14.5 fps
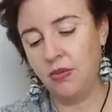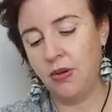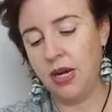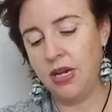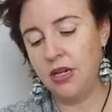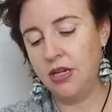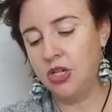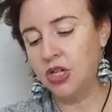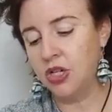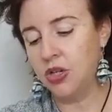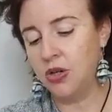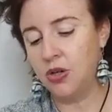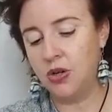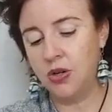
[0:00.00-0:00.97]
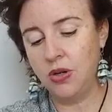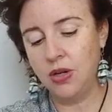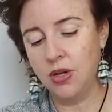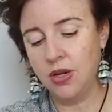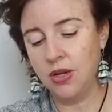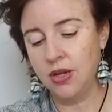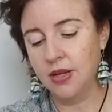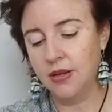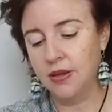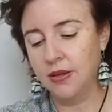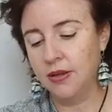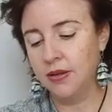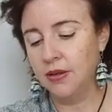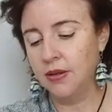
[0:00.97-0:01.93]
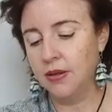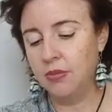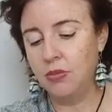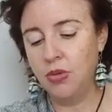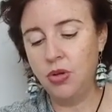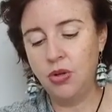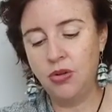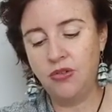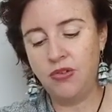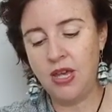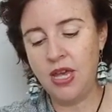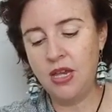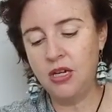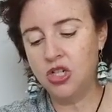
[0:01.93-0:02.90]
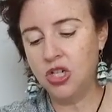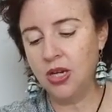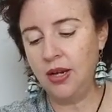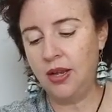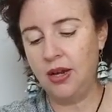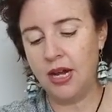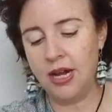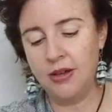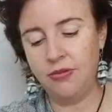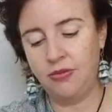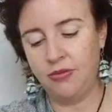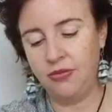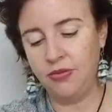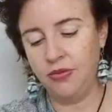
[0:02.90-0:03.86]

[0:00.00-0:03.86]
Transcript: ready to move into life